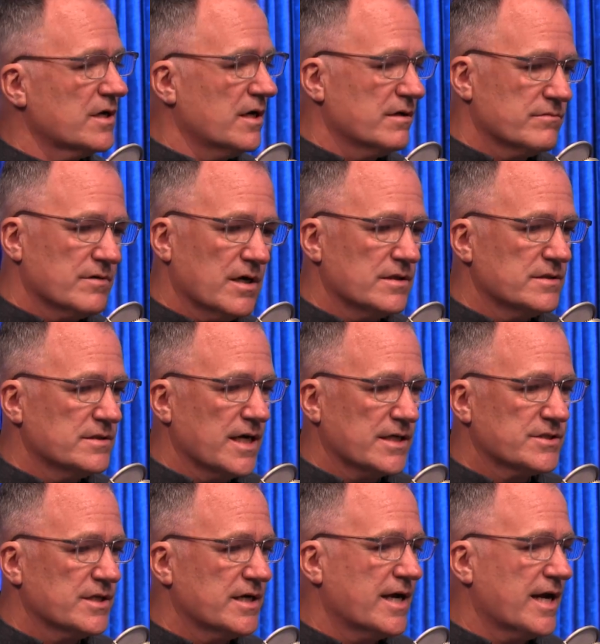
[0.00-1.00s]
a, a,
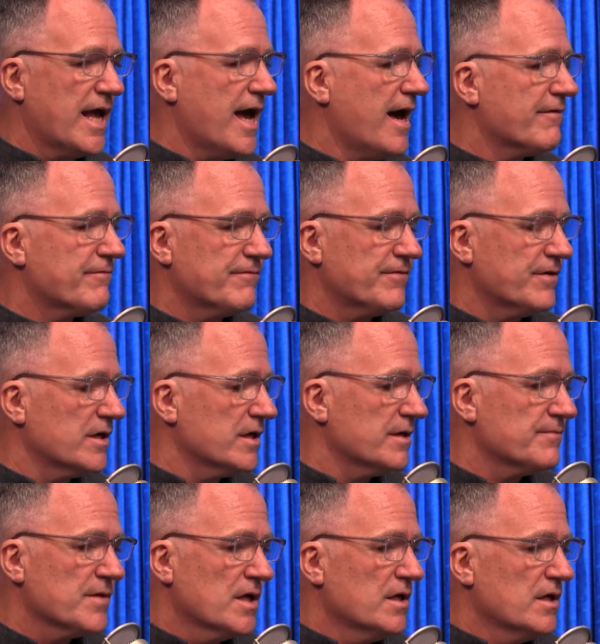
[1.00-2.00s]
dozen and a half uh,
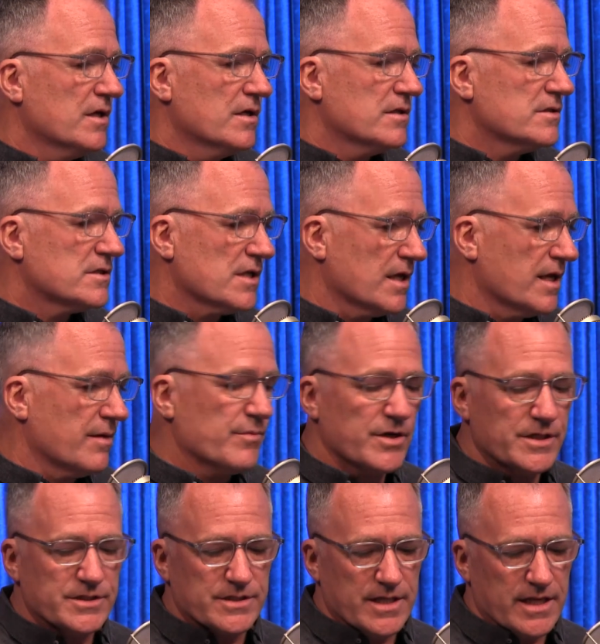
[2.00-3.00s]

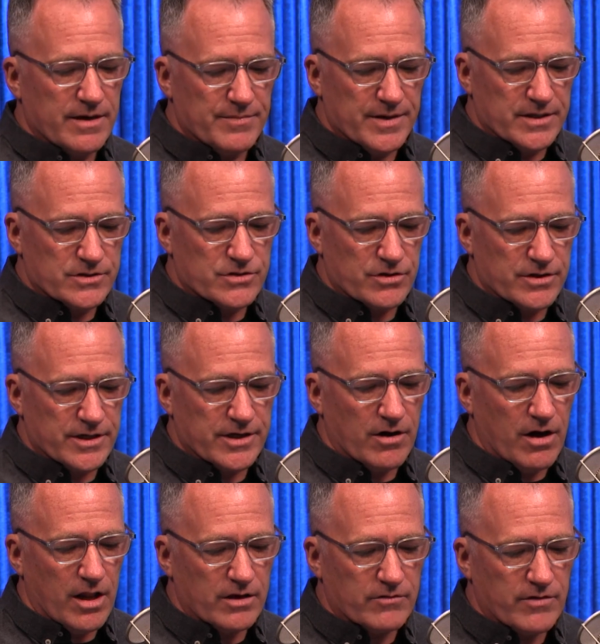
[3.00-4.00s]
celebrities that have been turned into
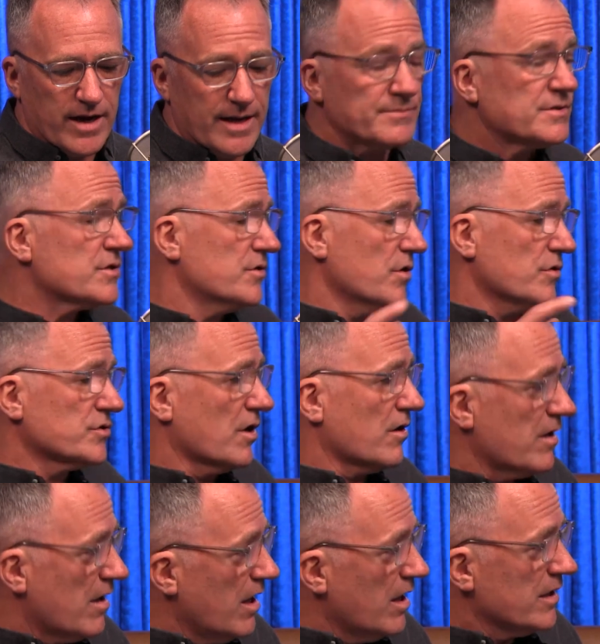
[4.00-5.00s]
holograms. Those
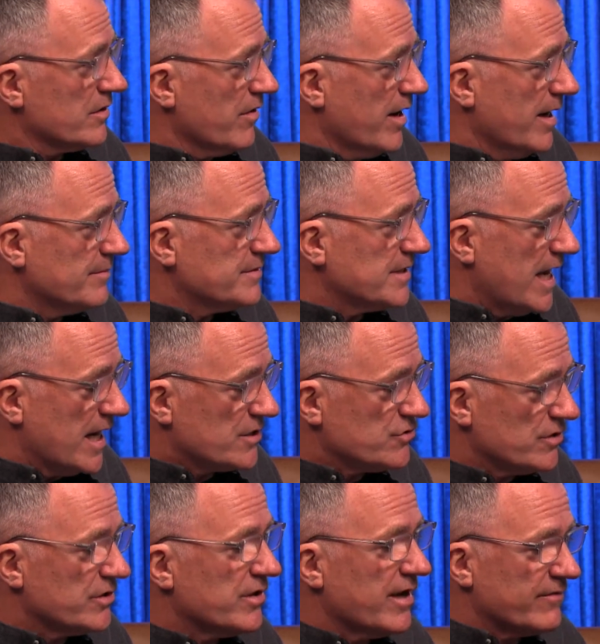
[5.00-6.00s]
aren't holograms,
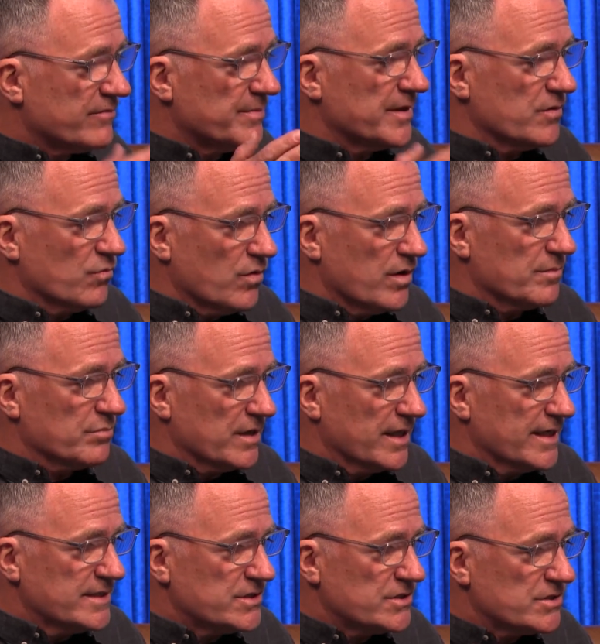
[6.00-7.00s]
actually. You have to be in one
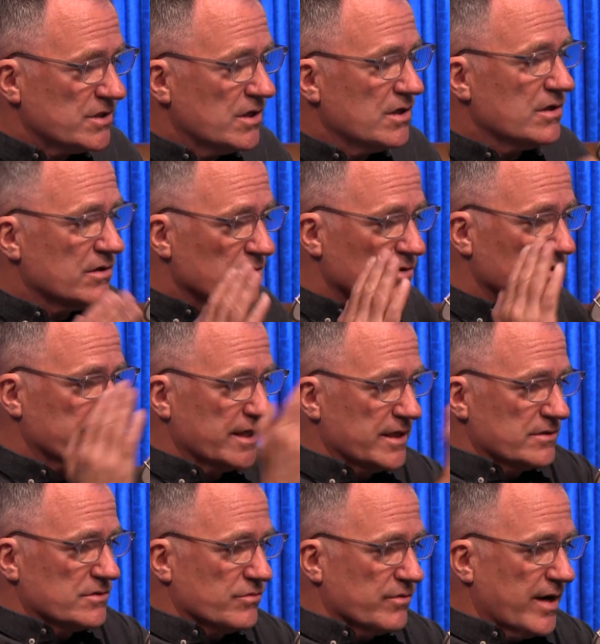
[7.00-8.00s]
place,
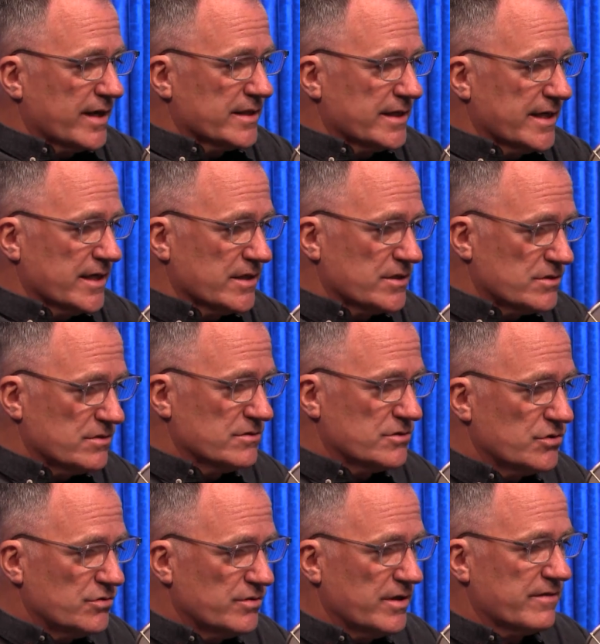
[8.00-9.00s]
looking directly at a
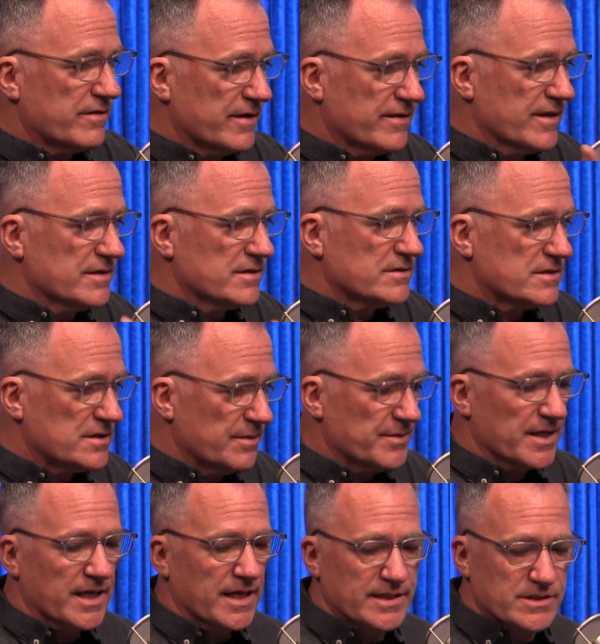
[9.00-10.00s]
2D thing that
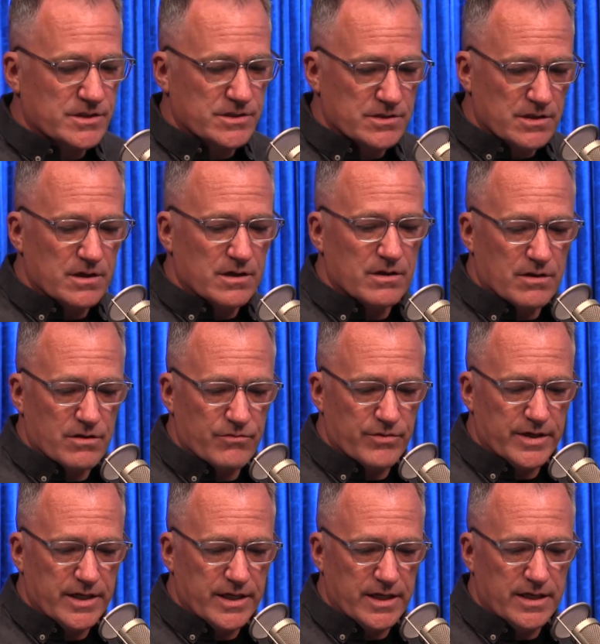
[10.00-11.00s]
simulates
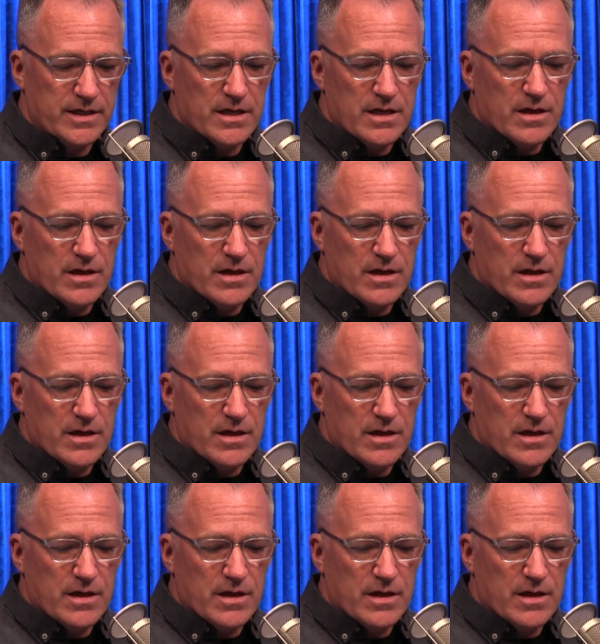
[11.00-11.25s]
3D.